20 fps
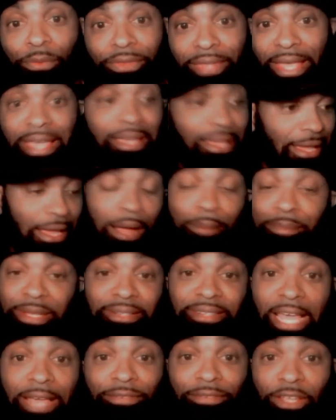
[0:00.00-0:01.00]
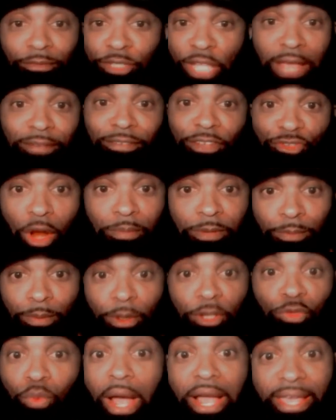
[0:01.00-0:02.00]
Tank, I mean, Dev, Dev can drop his
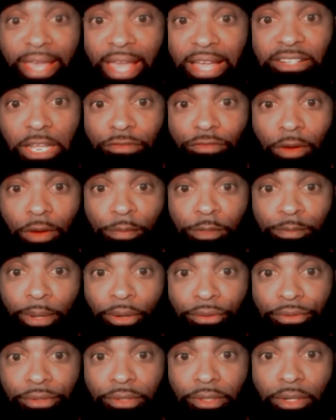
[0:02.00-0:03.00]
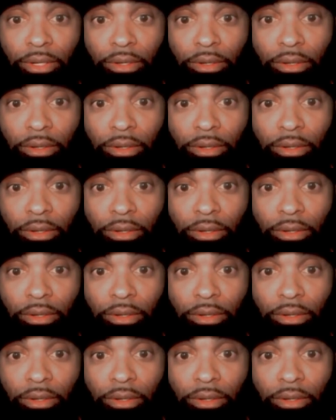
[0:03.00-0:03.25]
belts. Why can't Dev drop his belts?